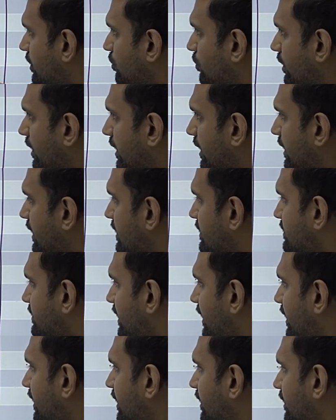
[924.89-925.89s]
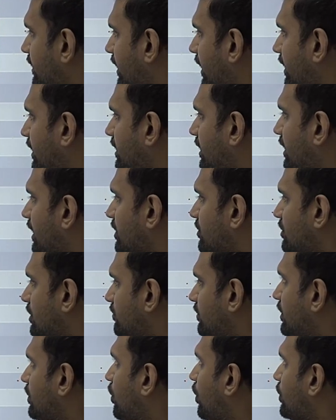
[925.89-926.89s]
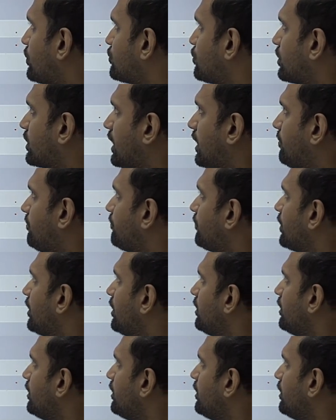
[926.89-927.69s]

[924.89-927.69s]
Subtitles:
you can understand irrigation will also come,